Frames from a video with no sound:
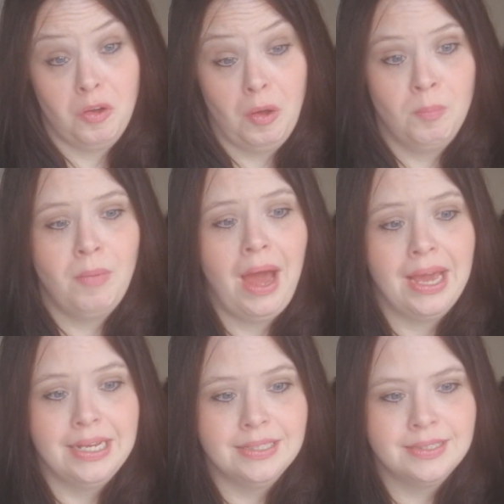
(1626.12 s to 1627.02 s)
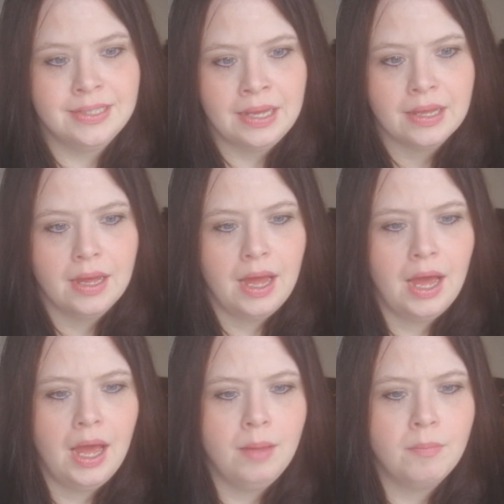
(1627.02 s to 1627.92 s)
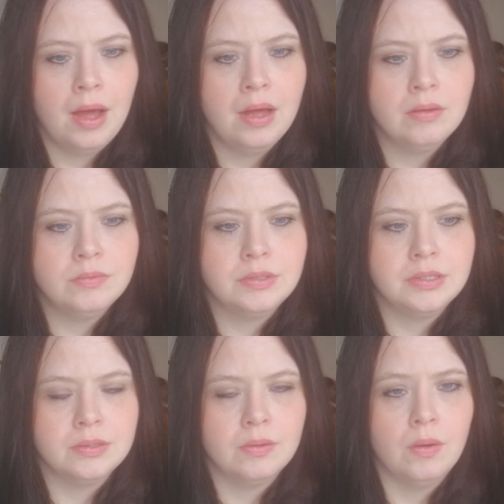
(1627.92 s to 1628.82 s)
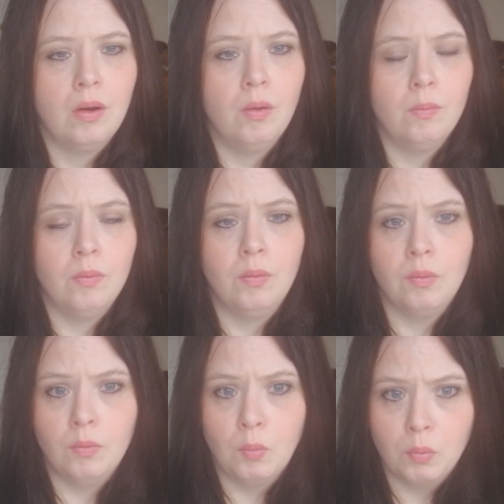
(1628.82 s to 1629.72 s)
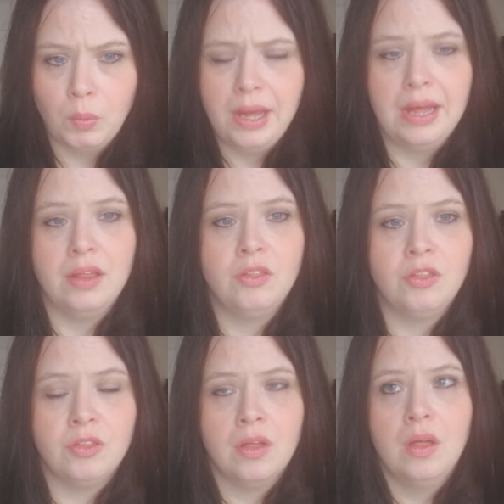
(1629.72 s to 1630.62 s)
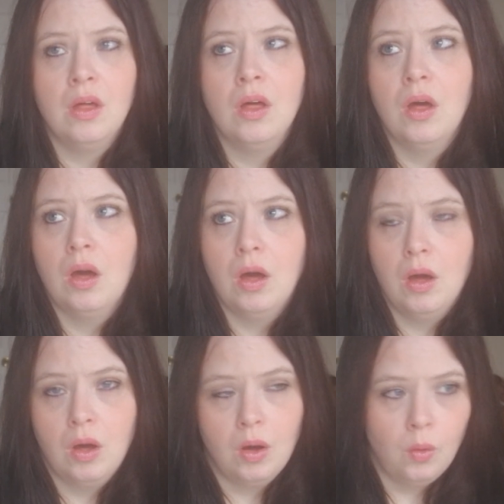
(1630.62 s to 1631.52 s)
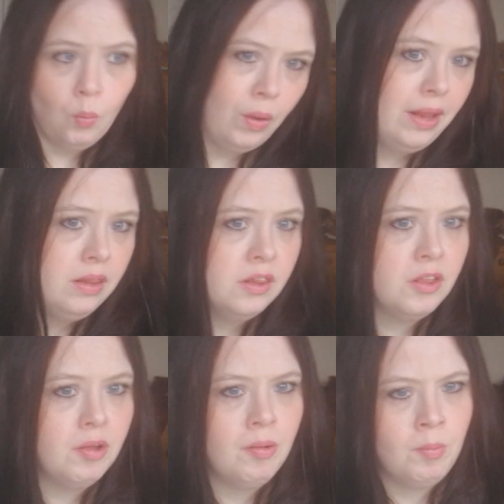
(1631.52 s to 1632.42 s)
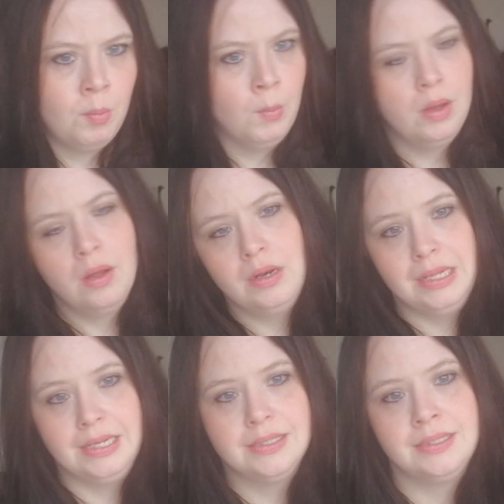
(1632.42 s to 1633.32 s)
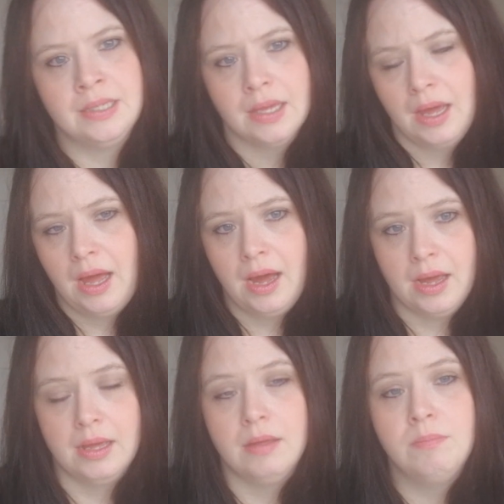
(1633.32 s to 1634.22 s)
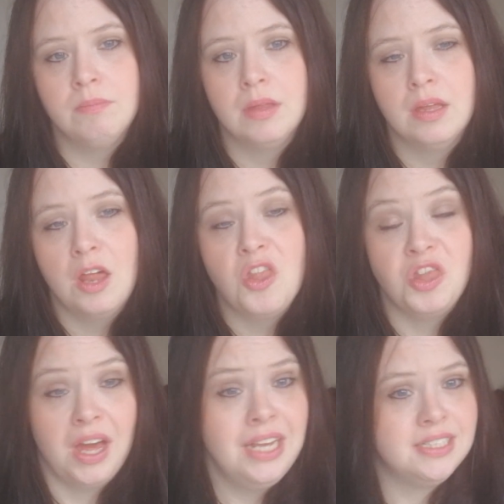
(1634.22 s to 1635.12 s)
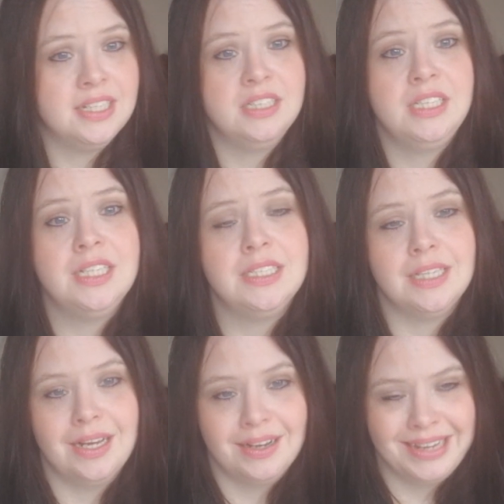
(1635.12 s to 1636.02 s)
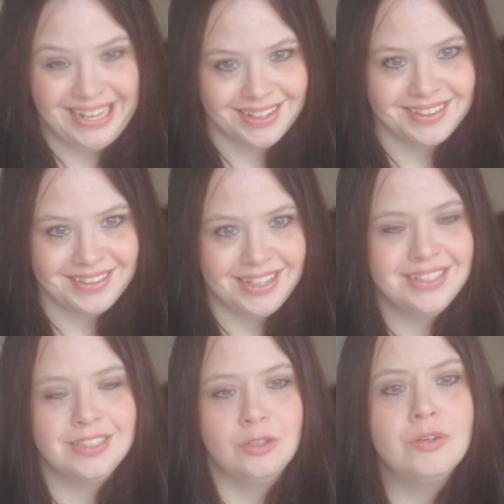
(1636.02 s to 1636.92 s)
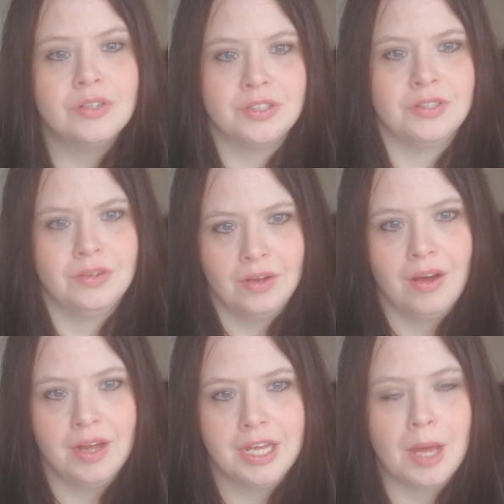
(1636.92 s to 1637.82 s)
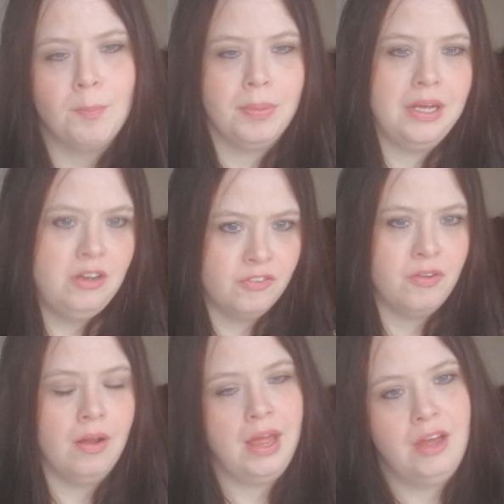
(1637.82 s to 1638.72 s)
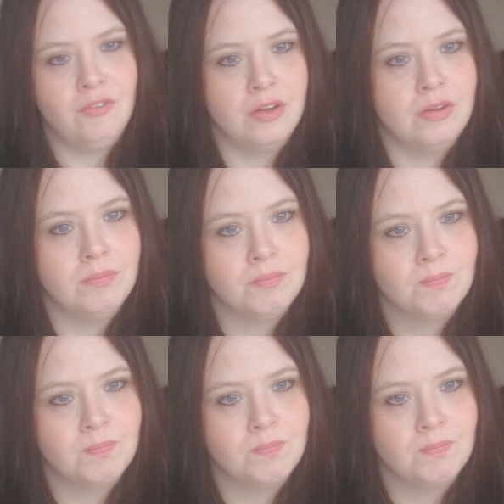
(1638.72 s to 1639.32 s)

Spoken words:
the maid came out with, when the police came, they said this looks like paedophile heaven.